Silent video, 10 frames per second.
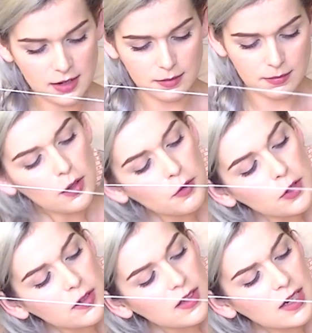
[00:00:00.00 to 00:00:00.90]
done. Of
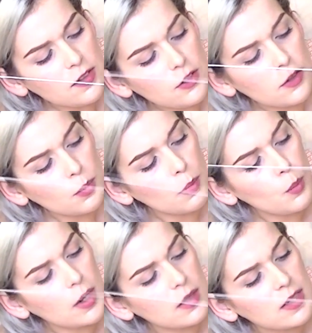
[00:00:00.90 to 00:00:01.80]
course, unless you just want
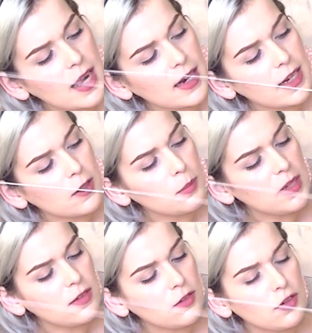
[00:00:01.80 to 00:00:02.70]
one dangling on a
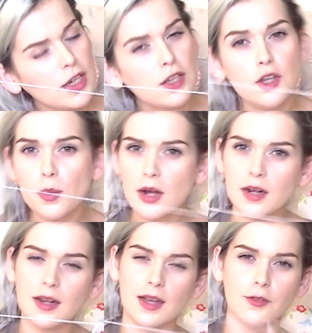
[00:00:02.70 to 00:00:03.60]
piece of string, you are
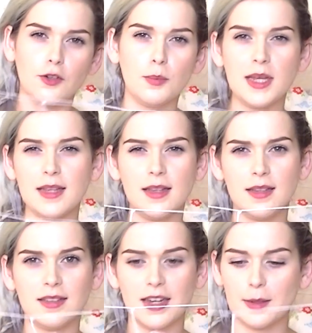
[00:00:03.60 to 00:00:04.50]
going to have to repeat
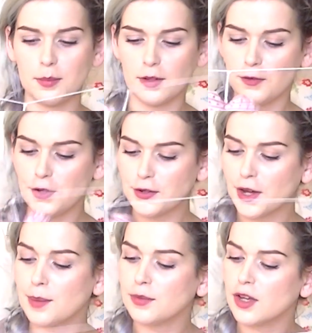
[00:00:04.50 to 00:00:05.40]
these steps a few
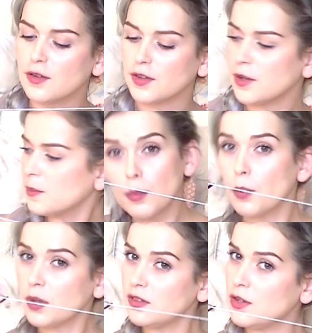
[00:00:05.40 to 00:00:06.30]
times over,
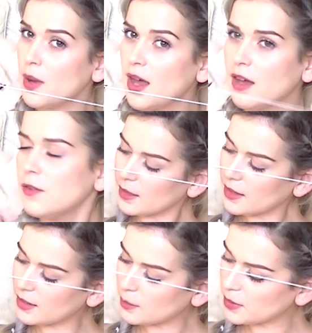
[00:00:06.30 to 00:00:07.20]
but once you have,
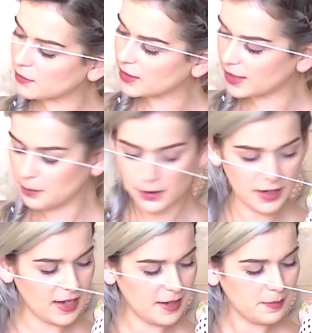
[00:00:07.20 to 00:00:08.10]
it'll be really
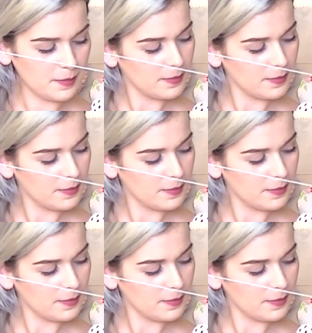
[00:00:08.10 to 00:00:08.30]
pretty.